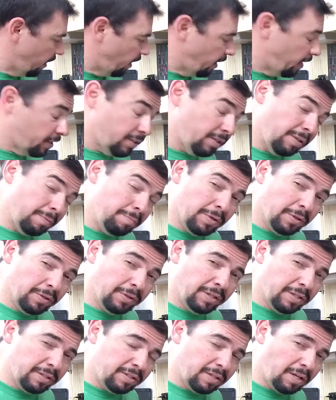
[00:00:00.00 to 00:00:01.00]
actually build
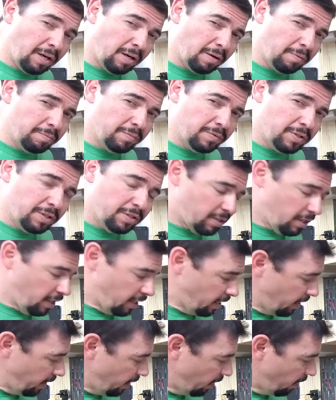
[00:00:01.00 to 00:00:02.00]
this up just a
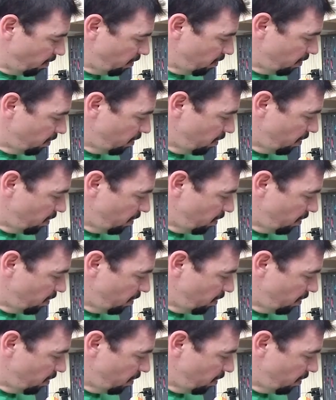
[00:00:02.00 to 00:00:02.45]
hair,